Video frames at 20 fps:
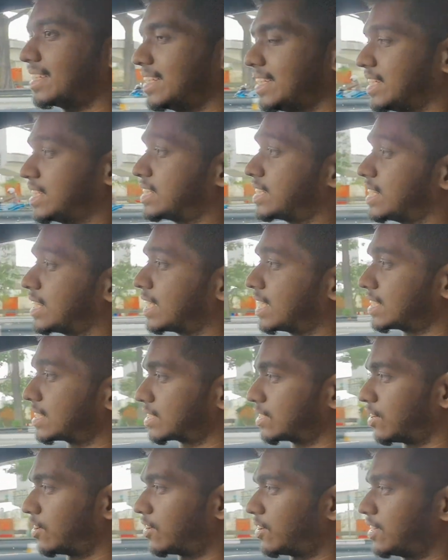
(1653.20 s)
It's a
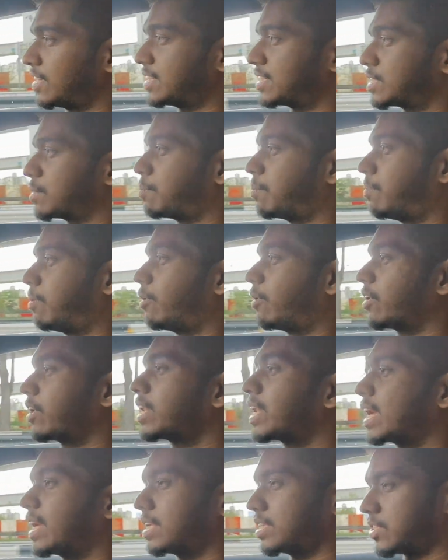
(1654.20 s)
nice car. It's a
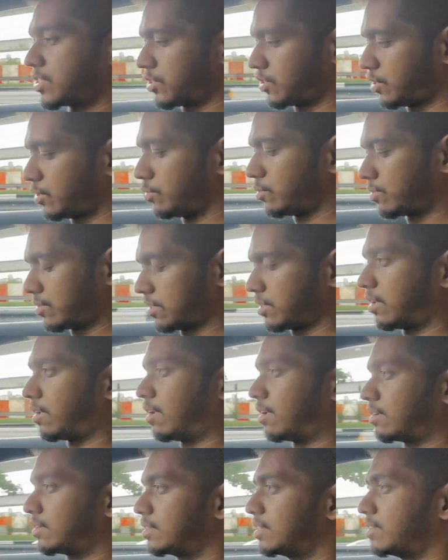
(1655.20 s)
point and shoot
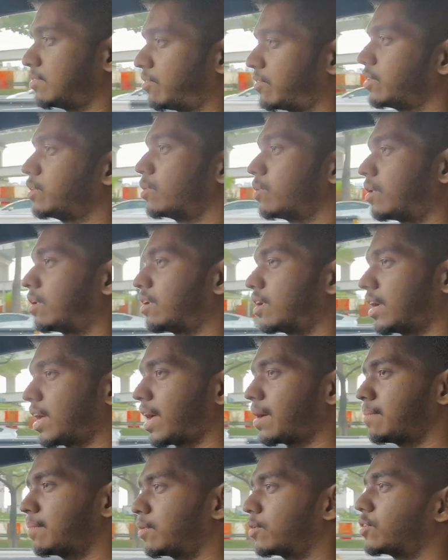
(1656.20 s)
car. If you are an
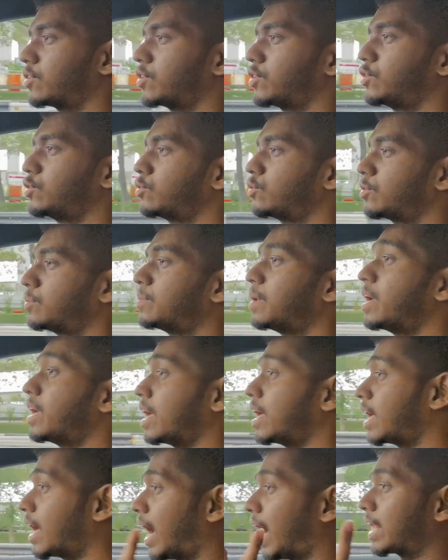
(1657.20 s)
M owner,
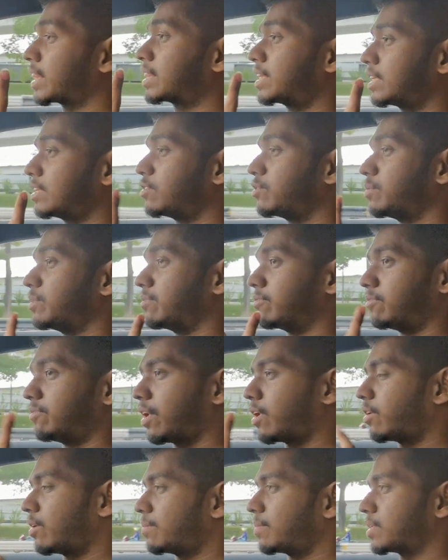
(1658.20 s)
I think you'd be
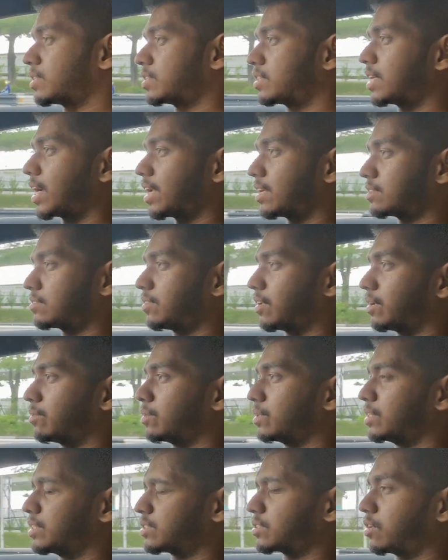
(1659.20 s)
very much satisfied
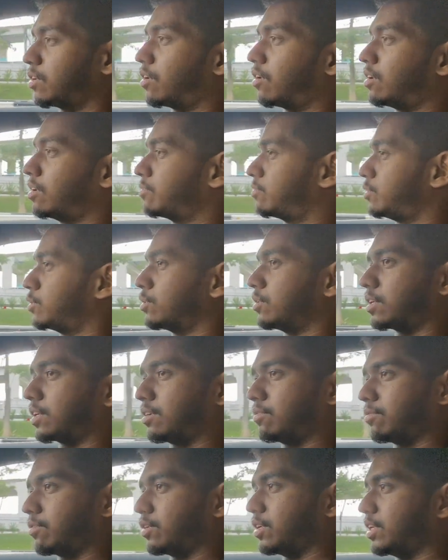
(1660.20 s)
with this car if you're
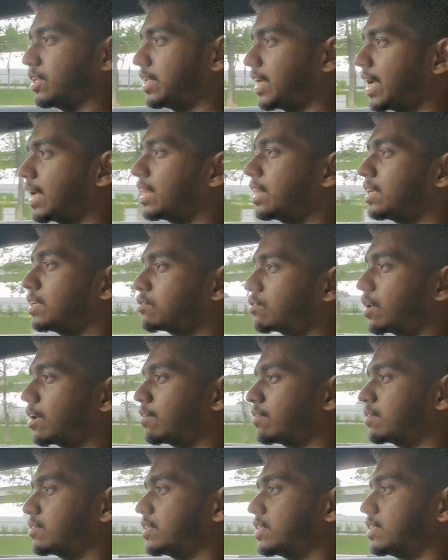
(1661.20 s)
looking for a daily
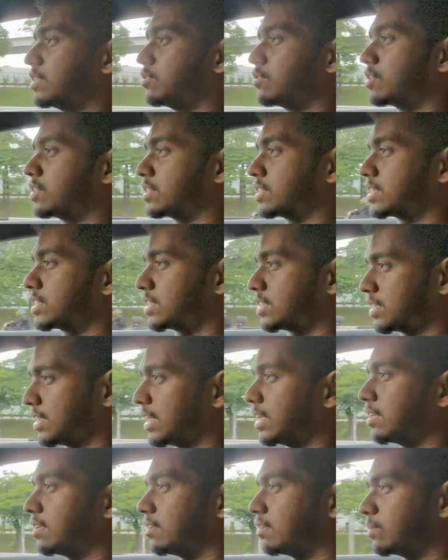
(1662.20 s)
driver that you could
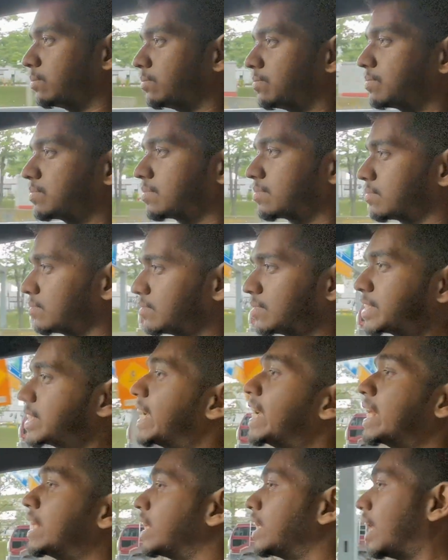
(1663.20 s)
still
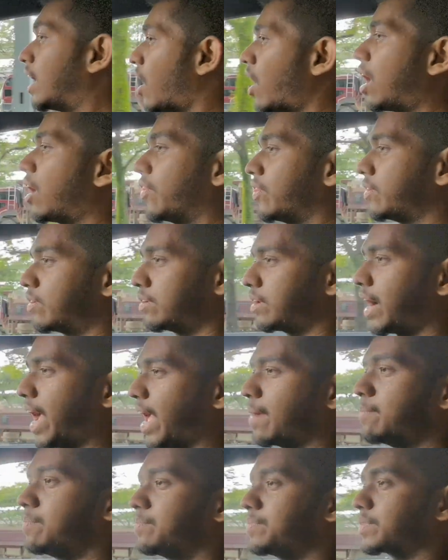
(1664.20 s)
kill other
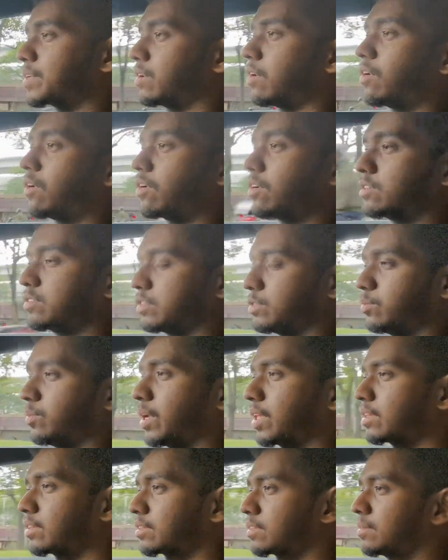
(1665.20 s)
M cars
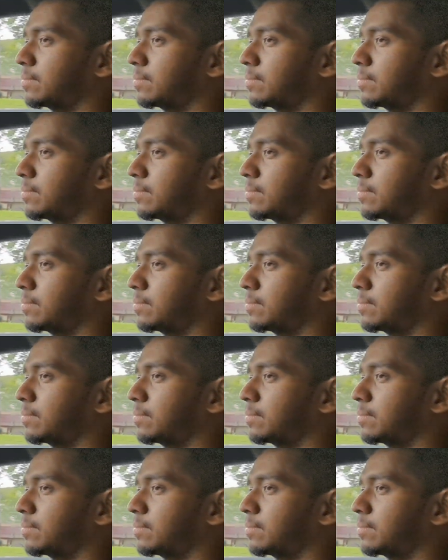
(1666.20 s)
with.